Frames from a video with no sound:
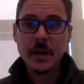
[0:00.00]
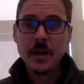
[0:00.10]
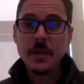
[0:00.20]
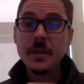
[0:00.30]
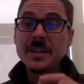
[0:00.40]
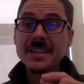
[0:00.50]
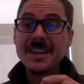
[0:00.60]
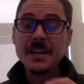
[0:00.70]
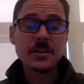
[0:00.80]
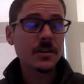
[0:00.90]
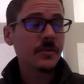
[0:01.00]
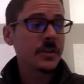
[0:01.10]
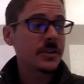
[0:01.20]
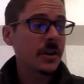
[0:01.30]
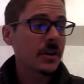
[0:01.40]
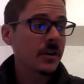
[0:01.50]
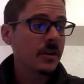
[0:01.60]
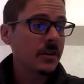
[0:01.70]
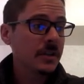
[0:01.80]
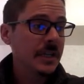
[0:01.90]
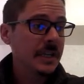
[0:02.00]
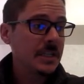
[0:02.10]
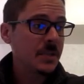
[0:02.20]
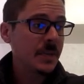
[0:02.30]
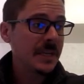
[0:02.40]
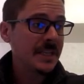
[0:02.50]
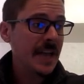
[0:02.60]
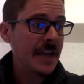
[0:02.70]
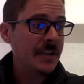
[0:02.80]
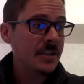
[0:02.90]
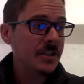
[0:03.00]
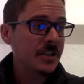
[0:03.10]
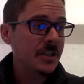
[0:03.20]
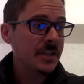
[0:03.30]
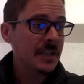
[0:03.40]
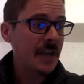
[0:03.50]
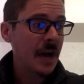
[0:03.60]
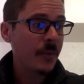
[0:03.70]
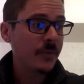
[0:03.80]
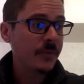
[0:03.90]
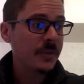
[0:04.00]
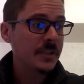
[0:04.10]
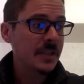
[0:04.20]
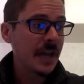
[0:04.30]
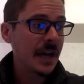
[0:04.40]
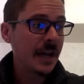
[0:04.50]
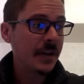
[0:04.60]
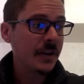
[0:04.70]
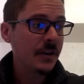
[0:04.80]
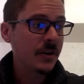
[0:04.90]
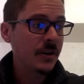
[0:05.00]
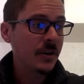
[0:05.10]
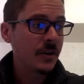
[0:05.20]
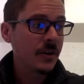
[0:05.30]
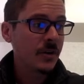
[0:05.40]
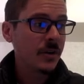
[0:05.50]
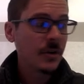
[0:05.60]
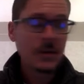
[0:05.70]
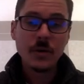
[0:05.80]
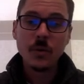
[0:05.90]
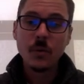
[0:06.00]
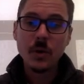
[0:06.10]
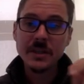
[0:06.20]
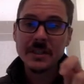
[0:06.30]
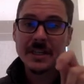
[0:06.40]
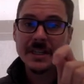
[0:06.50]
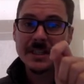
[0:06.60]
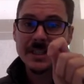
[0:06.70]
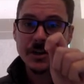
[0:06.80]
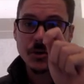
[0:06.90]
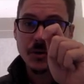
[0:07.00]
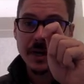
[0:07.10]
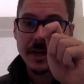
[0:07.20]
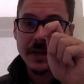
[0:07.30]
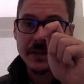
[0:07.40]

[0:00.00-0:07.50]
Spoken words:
The center of the circle needs to be attached to the top of this line. Once it's green at the